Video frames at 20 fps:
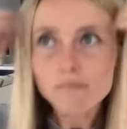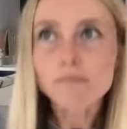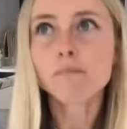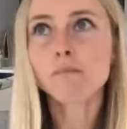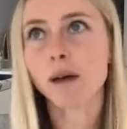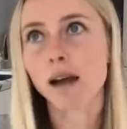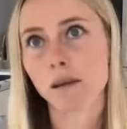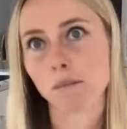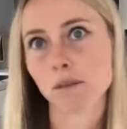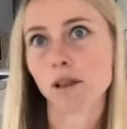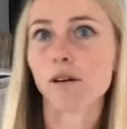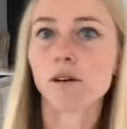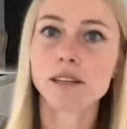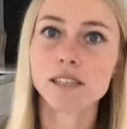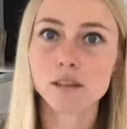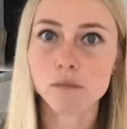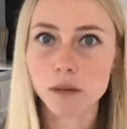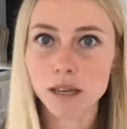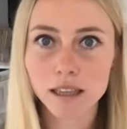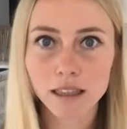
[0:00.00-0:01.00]
mind blowing
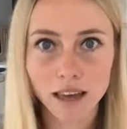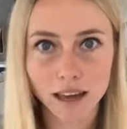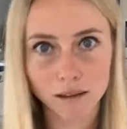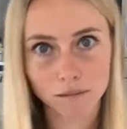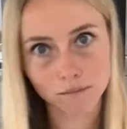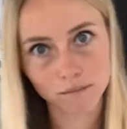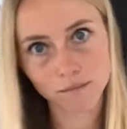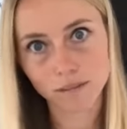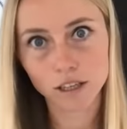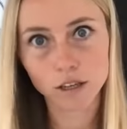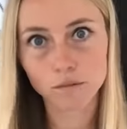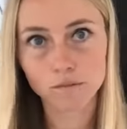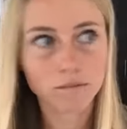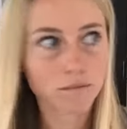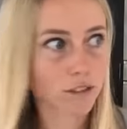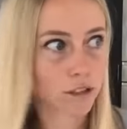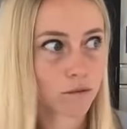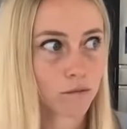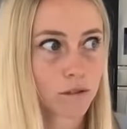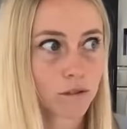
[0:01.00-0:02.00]
to me that you
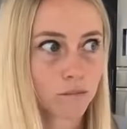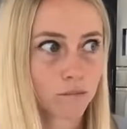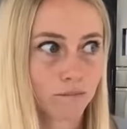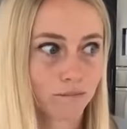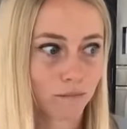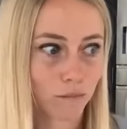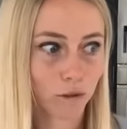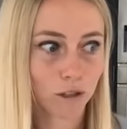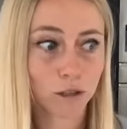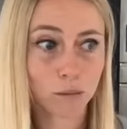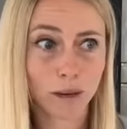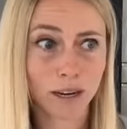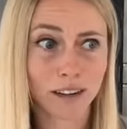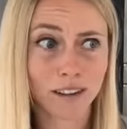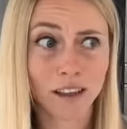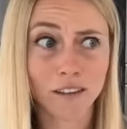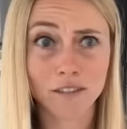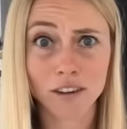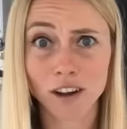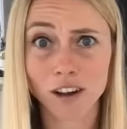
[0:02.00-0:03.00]
you know would spend
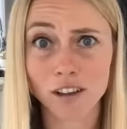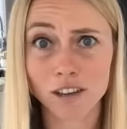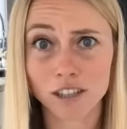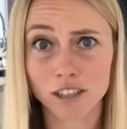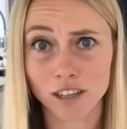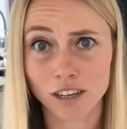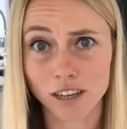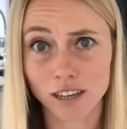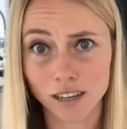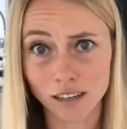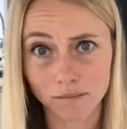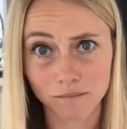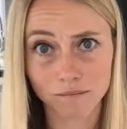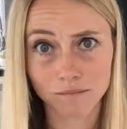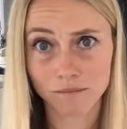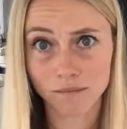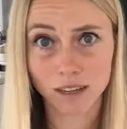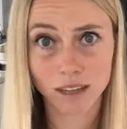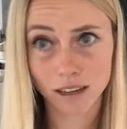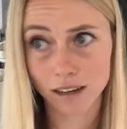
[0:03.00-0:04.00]
eleven dollars on a
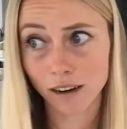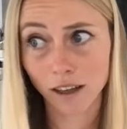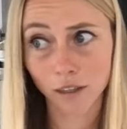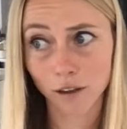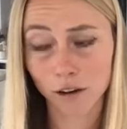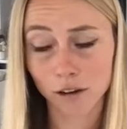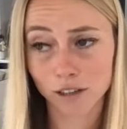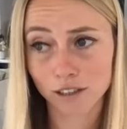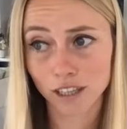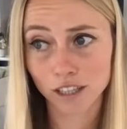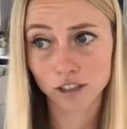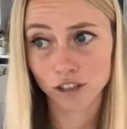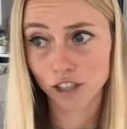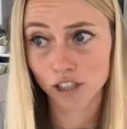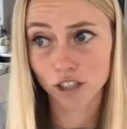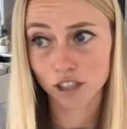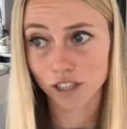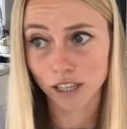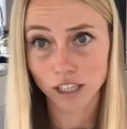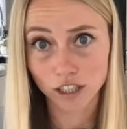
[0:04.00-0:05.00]
another essentially
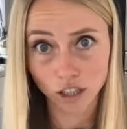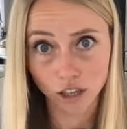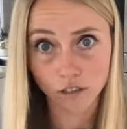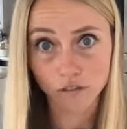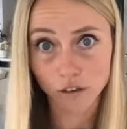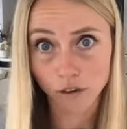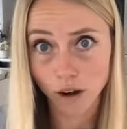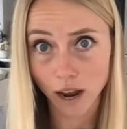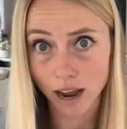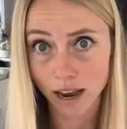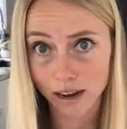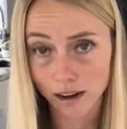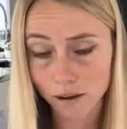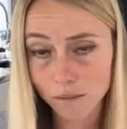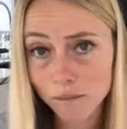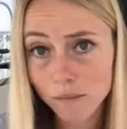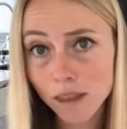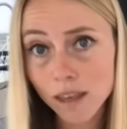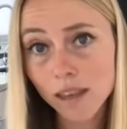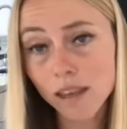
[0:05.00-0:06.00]
just like junk food
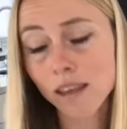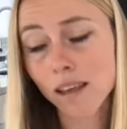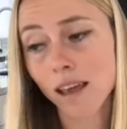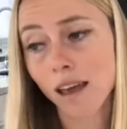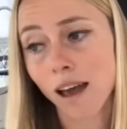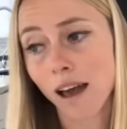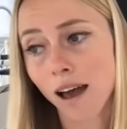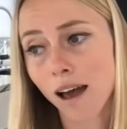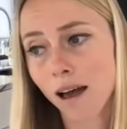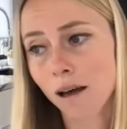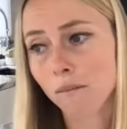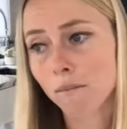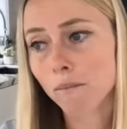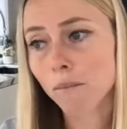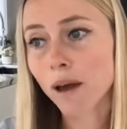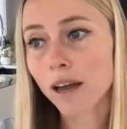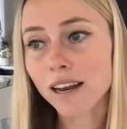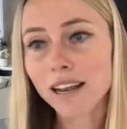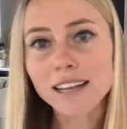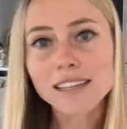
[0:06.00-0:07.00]
item. Um,
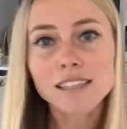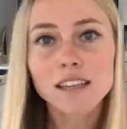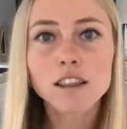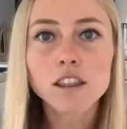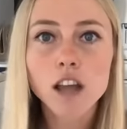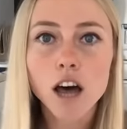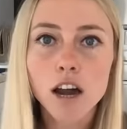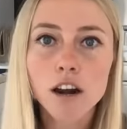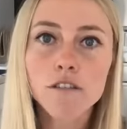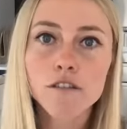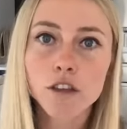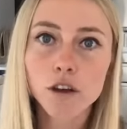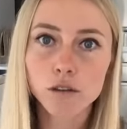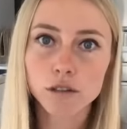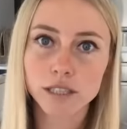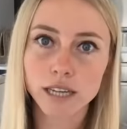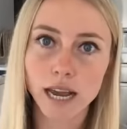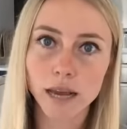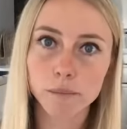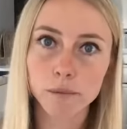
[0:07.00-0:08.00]
but it's a lot of those
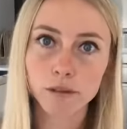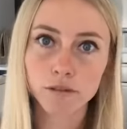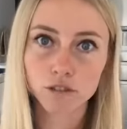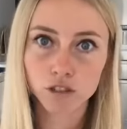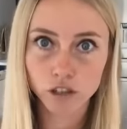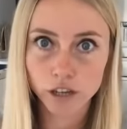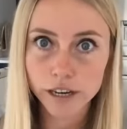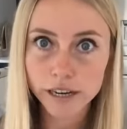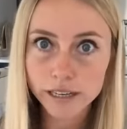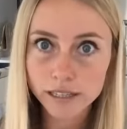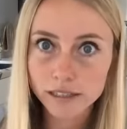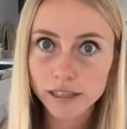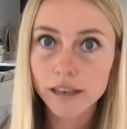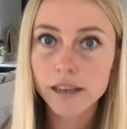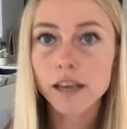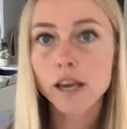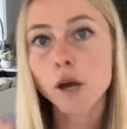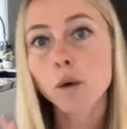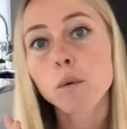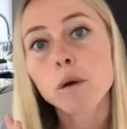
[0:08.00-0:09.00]
types of treats
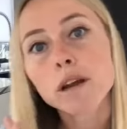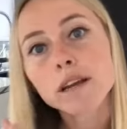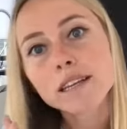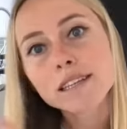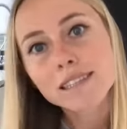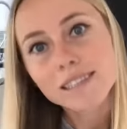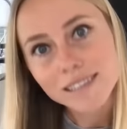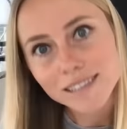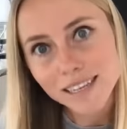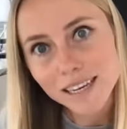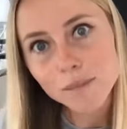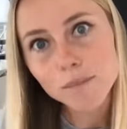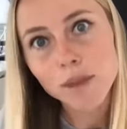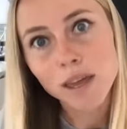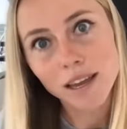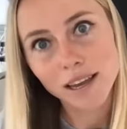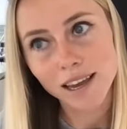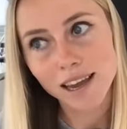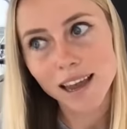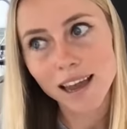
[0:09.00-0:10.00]
where it can seem
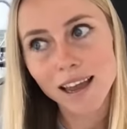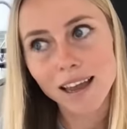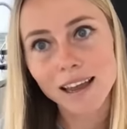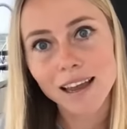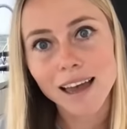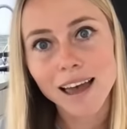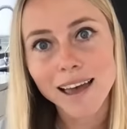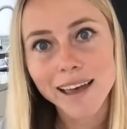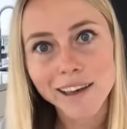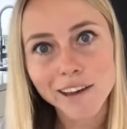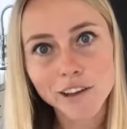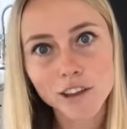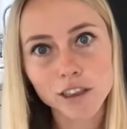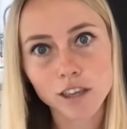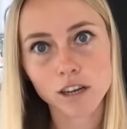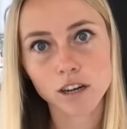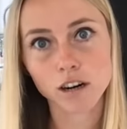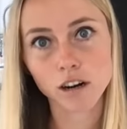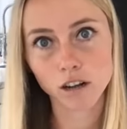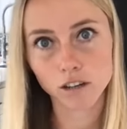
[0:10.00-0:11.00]
like a
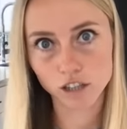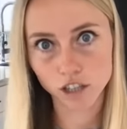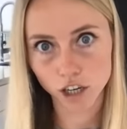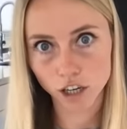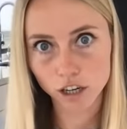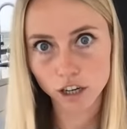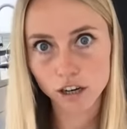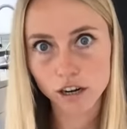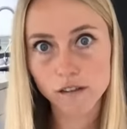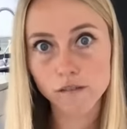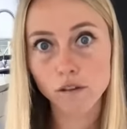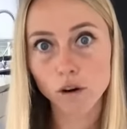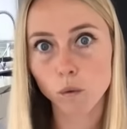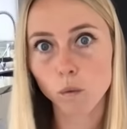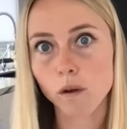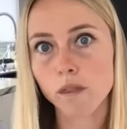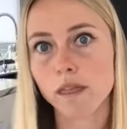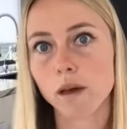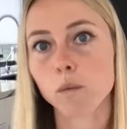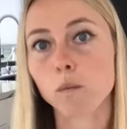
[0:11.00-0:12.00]
healthier alternative or
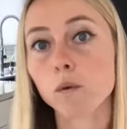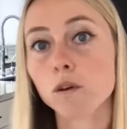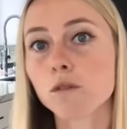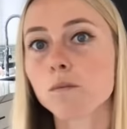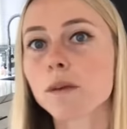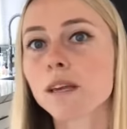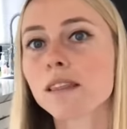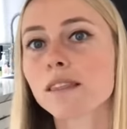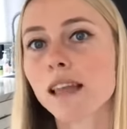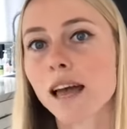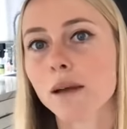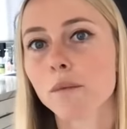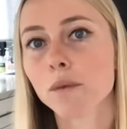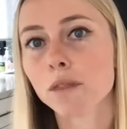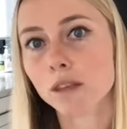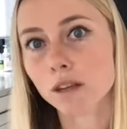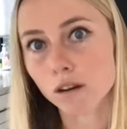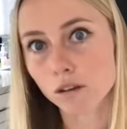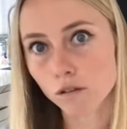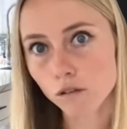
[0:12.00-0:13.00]
one that will be in line with
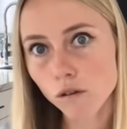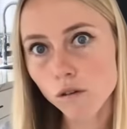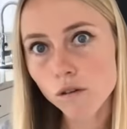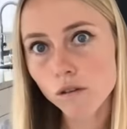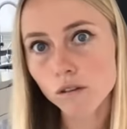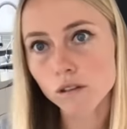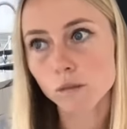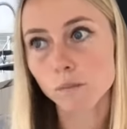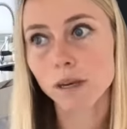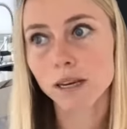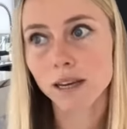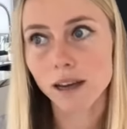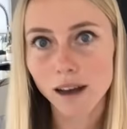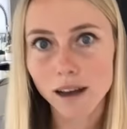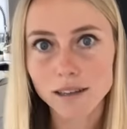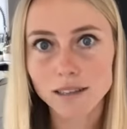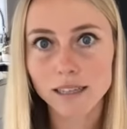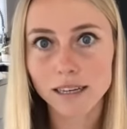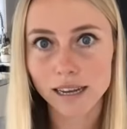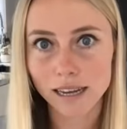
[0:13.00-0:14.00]
your goals
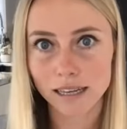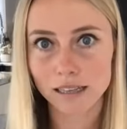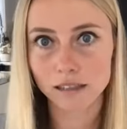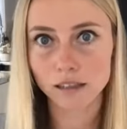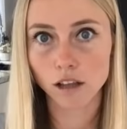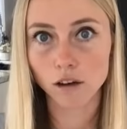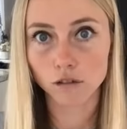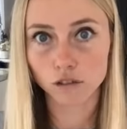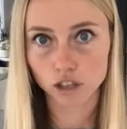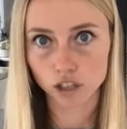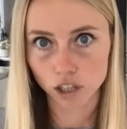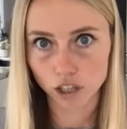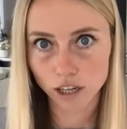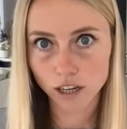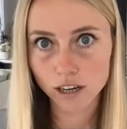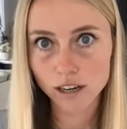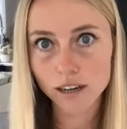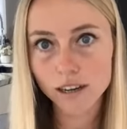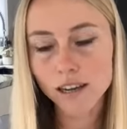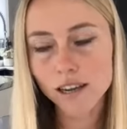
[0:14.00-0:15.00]
because it is low
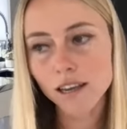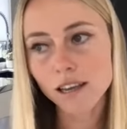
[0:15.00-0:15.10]
sugar.